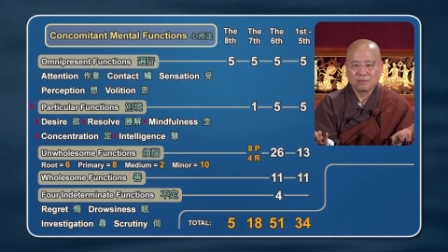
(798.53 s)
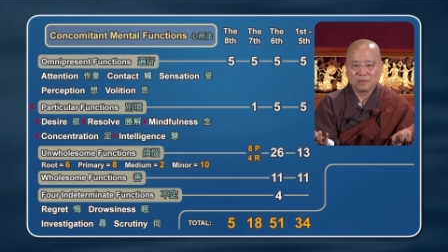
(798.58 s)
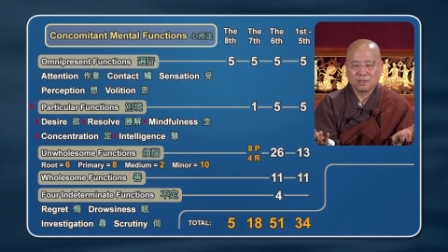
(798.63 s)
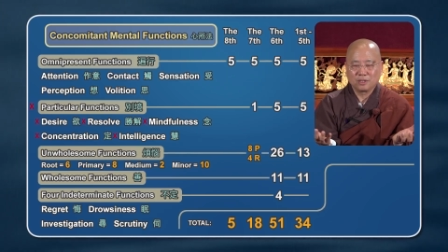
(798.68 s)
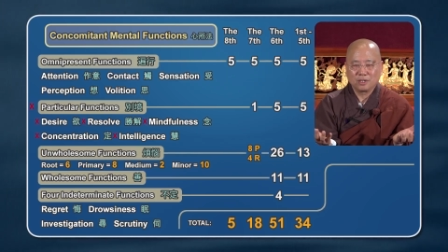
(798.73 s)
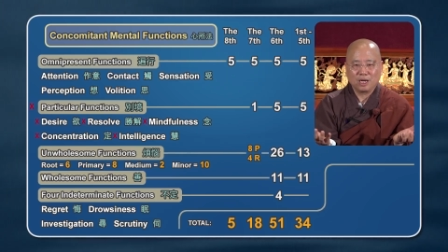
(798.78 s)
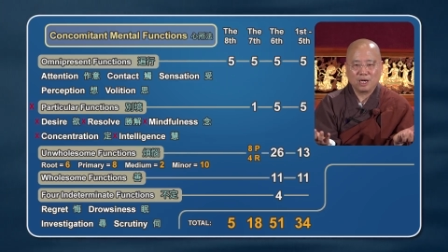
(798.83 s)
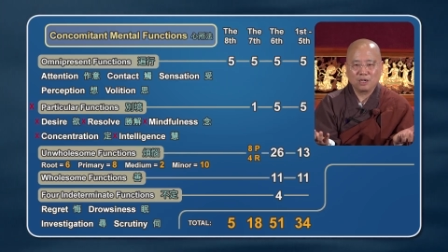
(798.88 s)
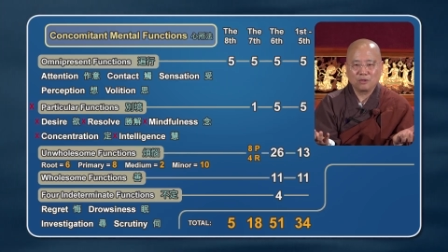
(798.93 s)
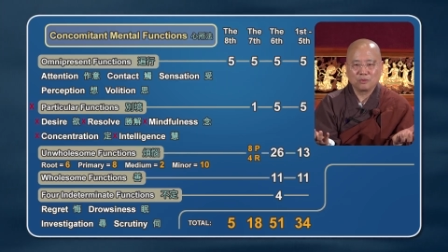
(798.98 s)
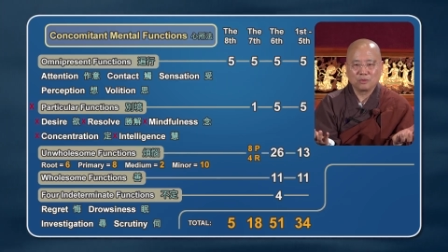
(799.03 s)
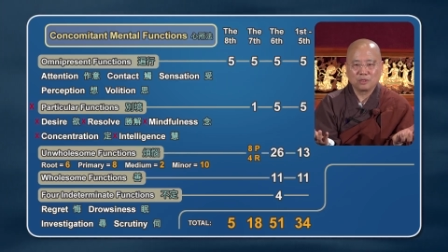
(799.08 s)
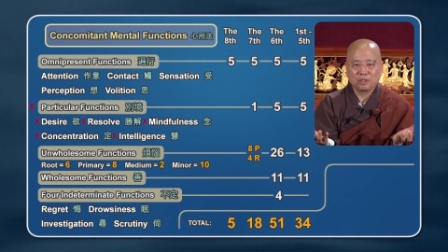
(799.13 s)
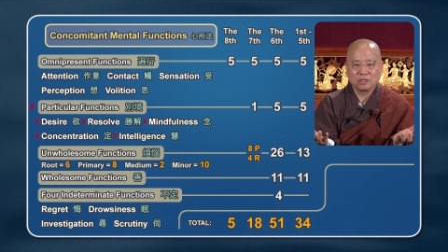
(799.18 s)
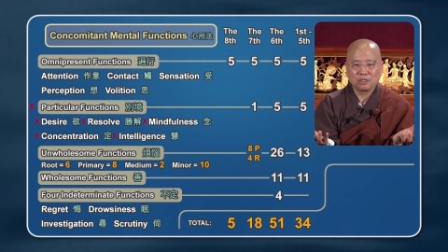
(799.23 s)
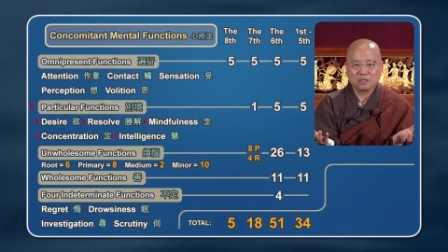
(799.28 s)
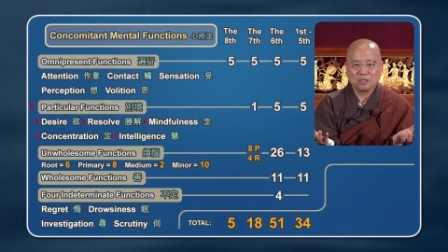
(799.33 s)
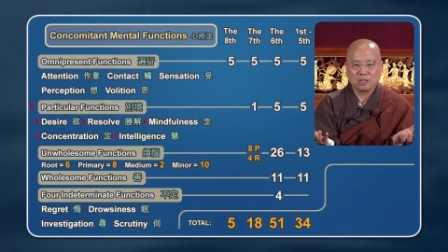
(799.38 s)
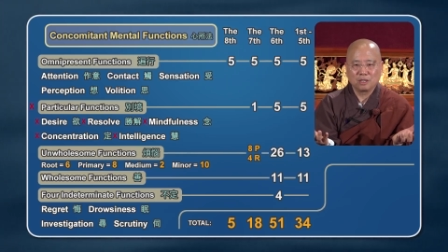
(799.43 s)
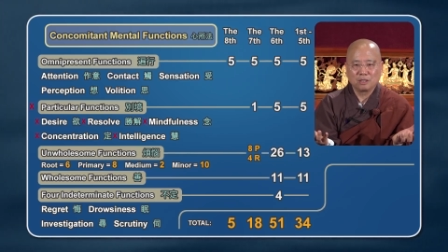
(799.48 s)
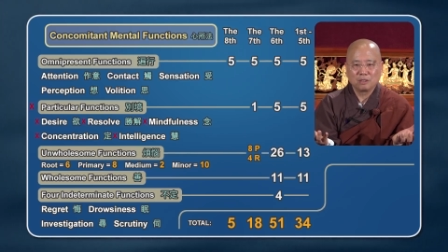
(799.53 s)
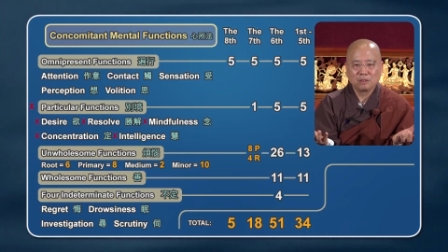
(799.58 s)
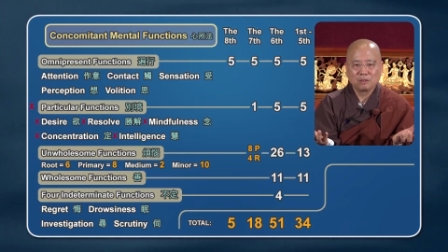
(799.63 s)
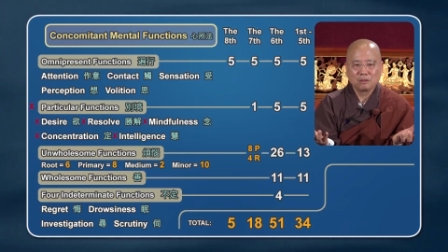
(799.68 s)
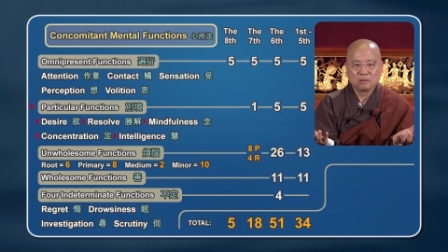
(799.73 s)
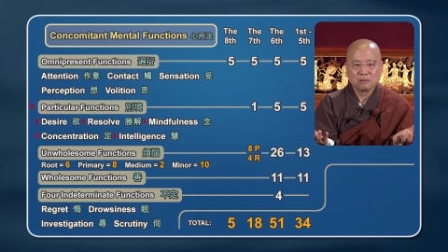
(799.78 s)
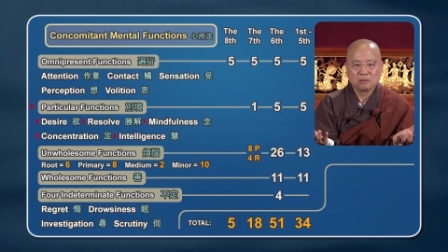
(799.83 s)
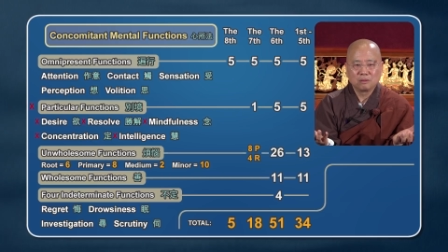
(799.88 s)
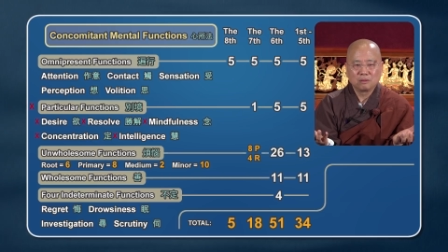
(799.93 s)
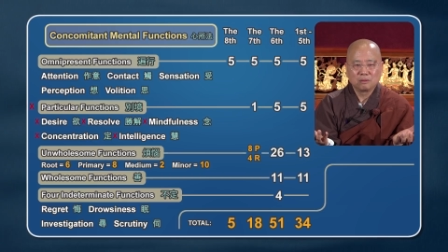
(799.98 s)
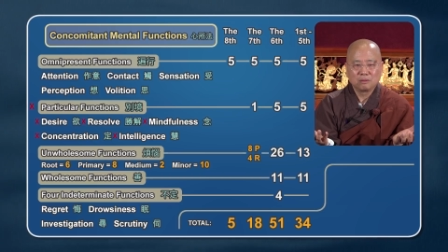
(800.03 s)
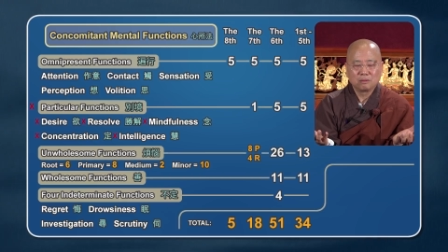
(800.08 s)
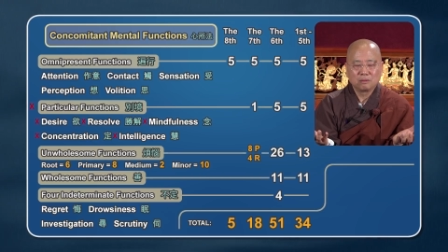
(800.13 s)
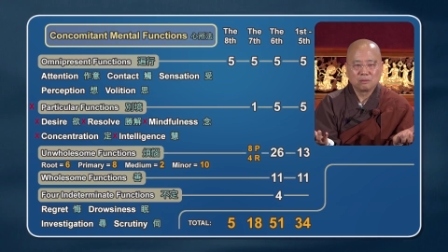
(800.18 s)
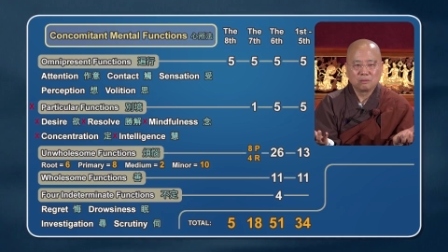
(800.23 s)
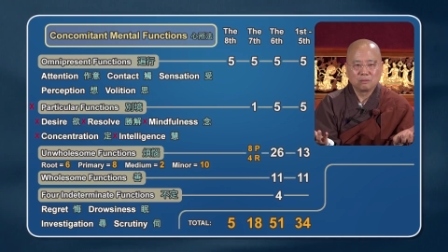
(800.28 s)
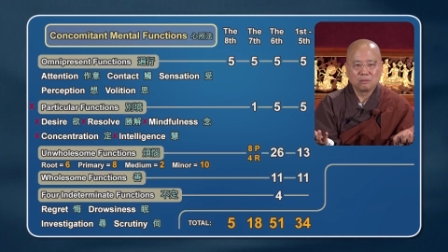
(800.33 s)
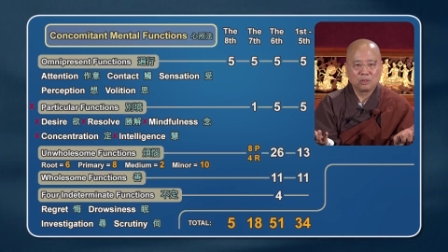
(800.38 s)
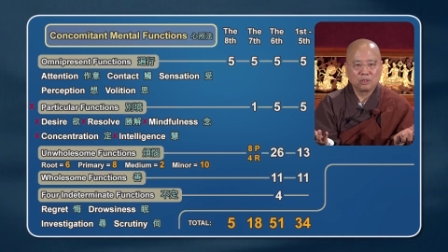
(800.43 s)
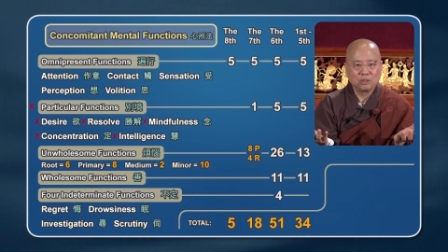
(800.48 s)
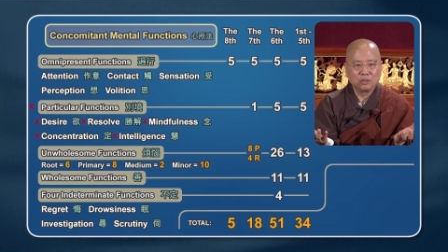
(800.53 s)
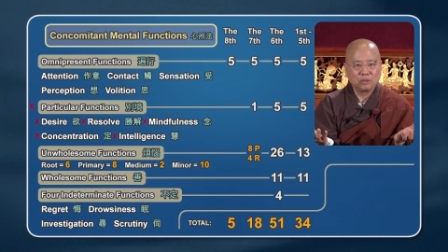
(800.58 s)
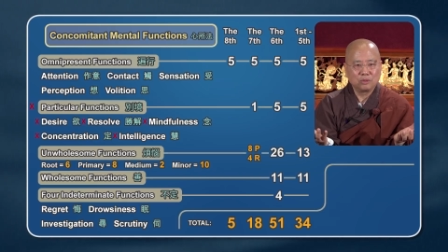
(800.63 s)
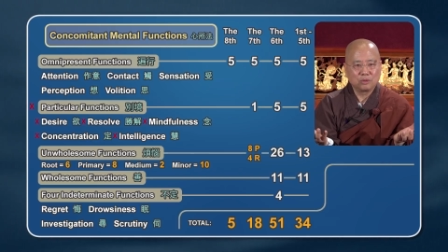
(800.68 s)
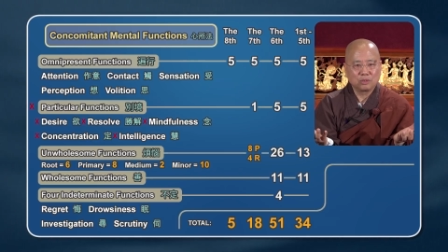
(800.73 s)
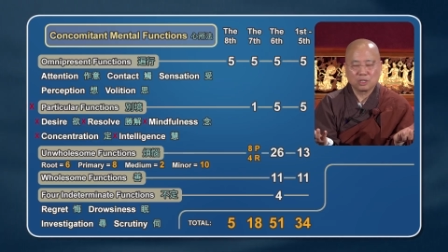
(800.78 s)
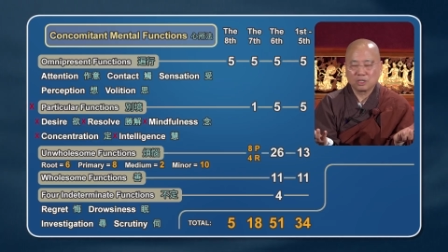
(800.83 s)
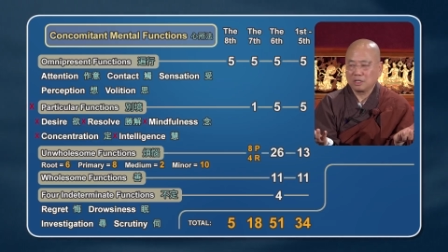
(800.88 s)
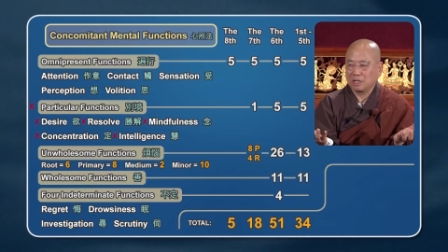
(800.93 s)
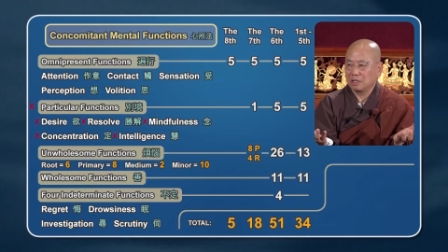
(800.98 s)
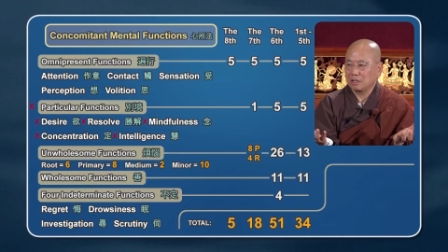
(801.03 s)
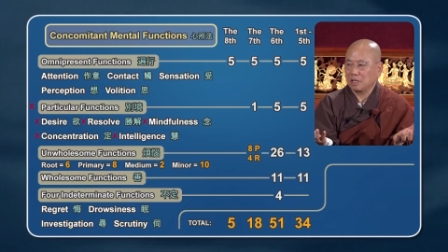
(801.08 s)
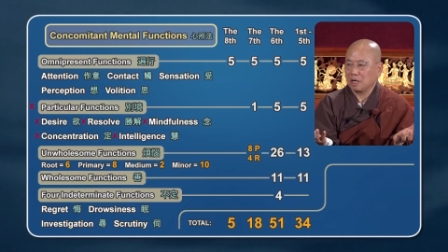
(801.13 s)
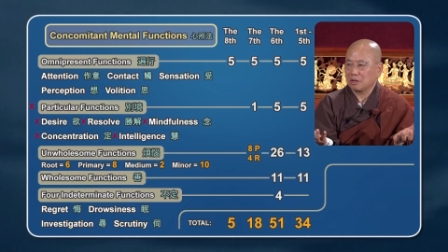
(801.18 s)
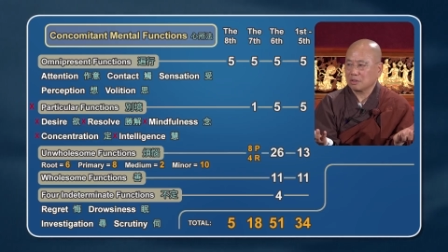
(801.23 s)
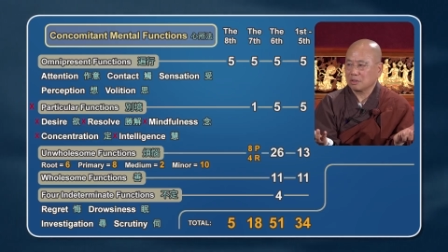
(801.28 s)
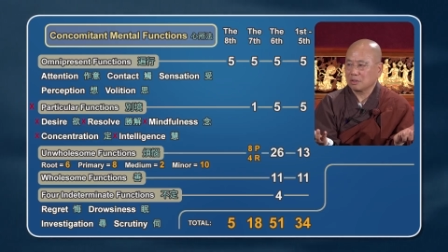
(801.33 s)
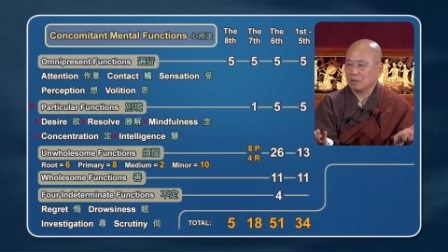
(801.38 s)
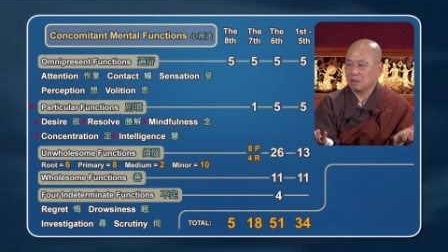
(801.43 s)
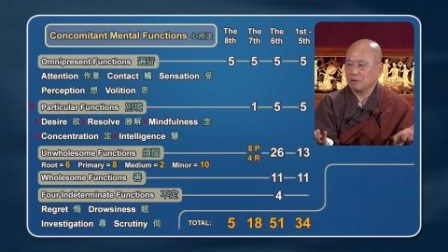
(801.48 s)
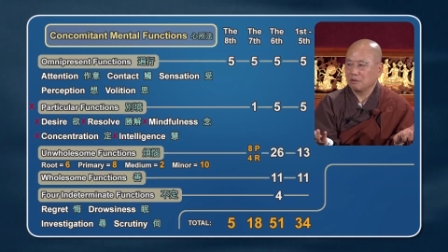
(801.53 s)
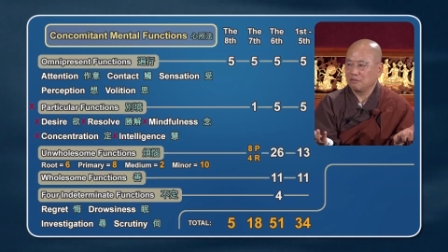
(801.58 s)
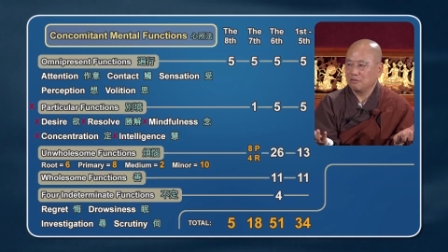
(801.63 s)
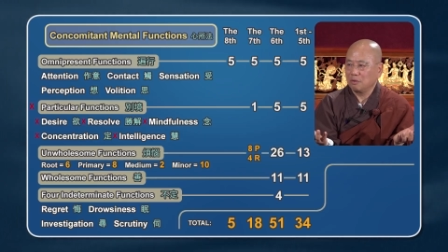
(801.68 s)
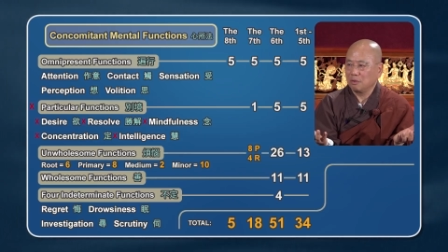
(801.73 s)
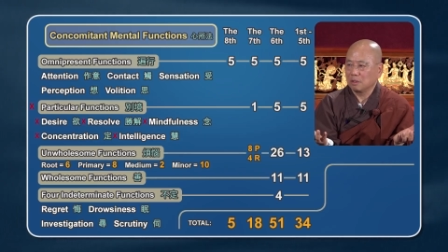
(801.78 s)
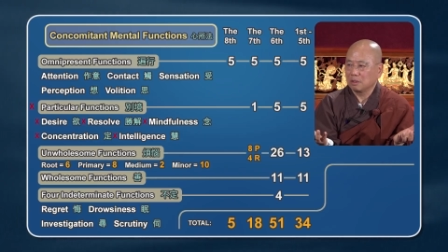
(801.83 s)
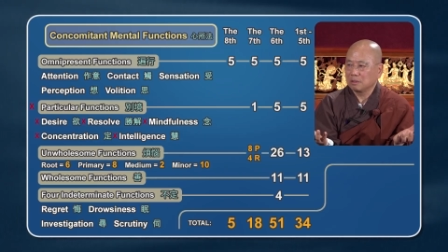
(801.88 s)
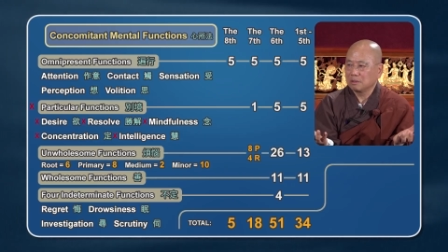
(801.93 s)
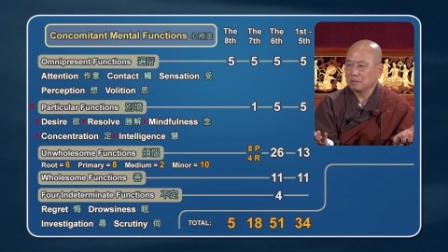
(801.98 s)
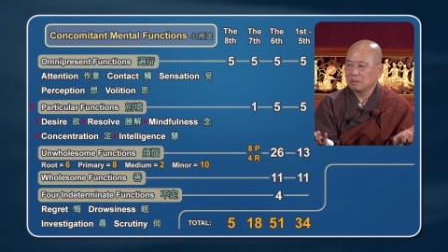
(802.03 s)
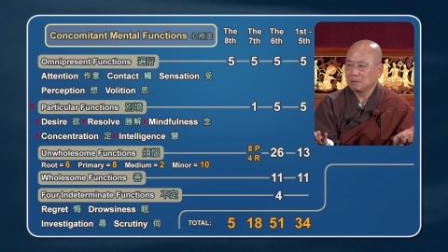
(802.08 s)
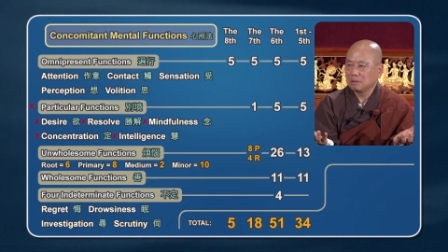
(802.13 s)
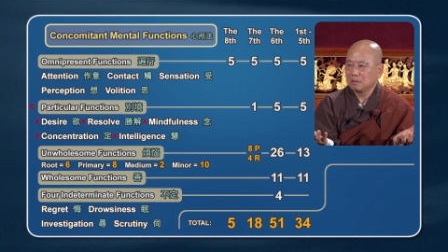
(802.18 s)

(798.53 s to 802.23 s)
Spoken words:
The teller would not say, what do you use the $10,000 for?